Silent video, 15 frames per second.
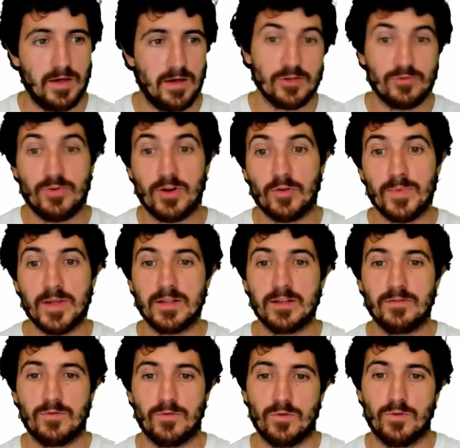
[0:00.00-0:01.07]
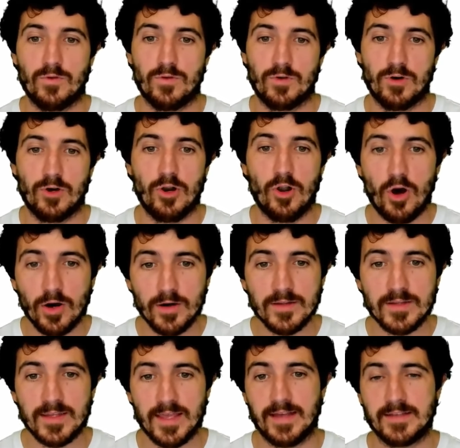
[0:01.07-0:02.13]
is not recommended for
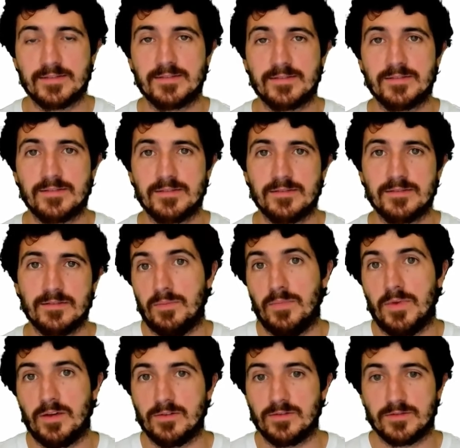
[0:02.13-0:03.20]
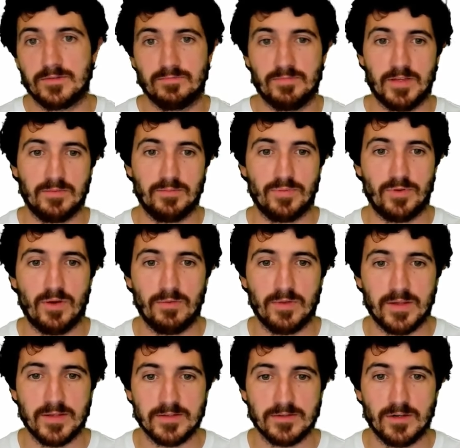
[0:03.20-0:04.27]
long texts because it
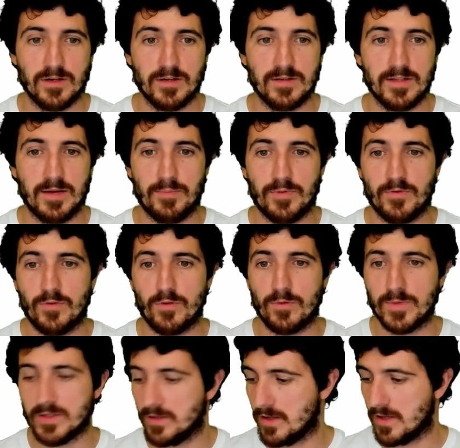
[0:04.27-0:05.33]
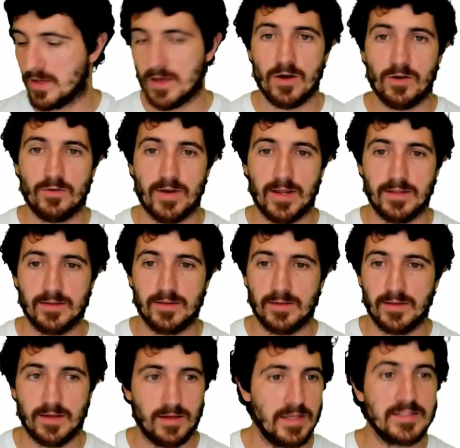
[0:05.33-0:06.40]
probably is not that performant. All right.
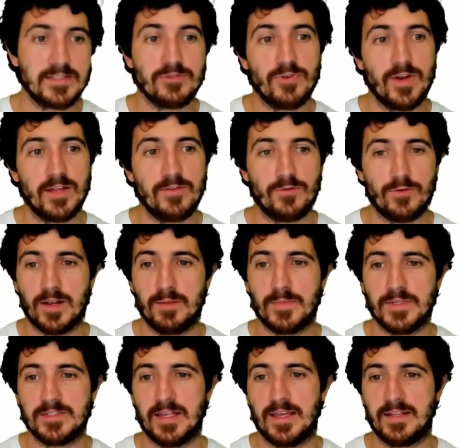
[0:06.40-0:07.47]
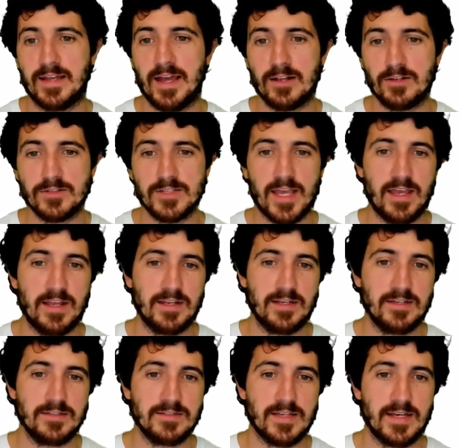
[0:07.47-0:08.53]
It's great for elements like titles,
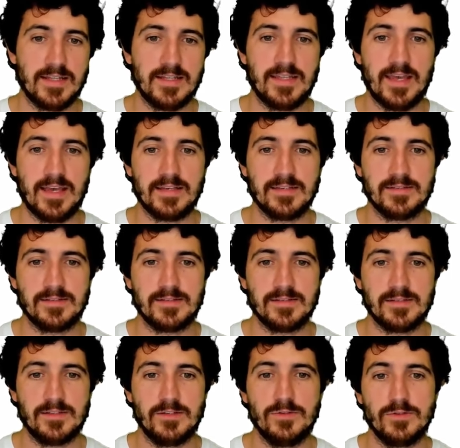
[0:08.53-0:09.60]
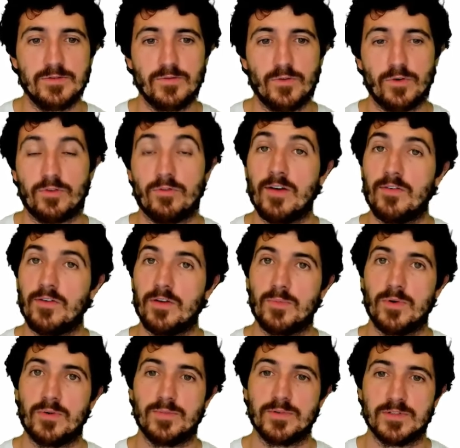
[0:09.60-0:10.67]
headings, and texts used for graphic
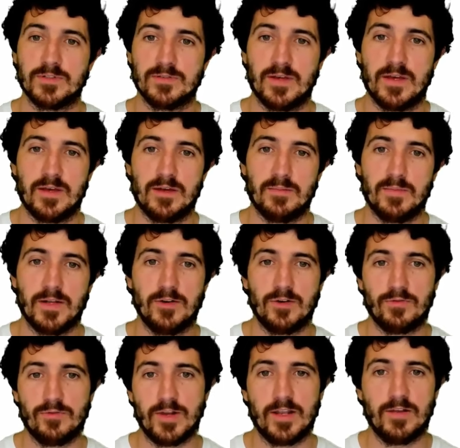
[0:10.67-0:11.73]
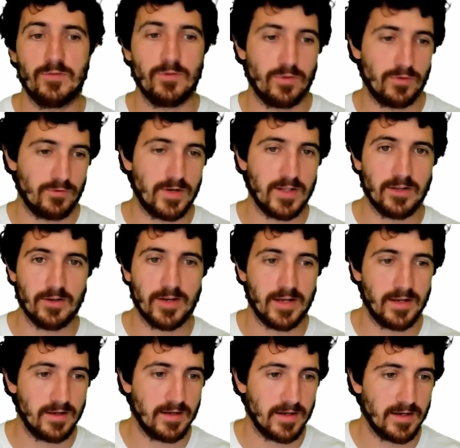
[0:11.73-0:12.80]
purposes, but not really for
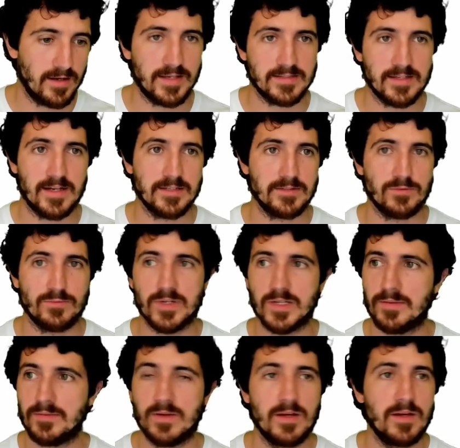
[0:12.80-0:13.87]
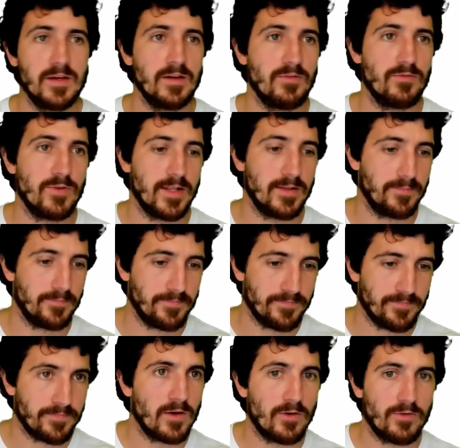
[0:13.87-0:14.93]
rendering text that has to be read.
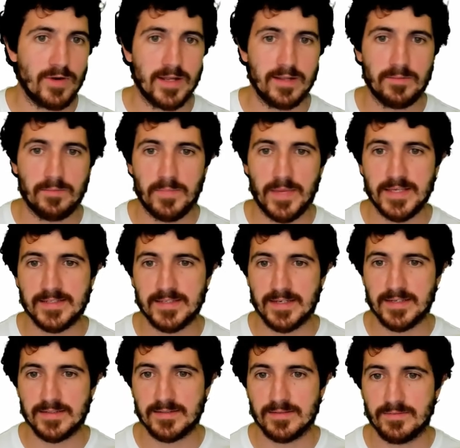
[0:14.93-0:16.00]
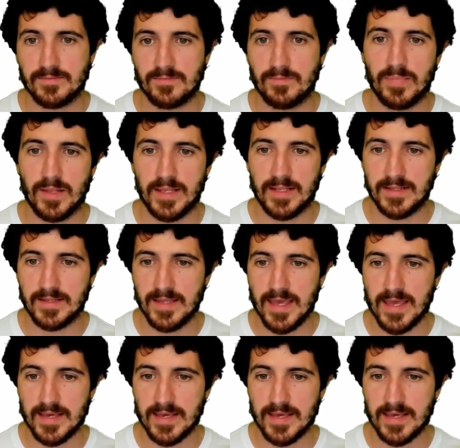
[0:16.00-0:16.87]
All right, basics. Plain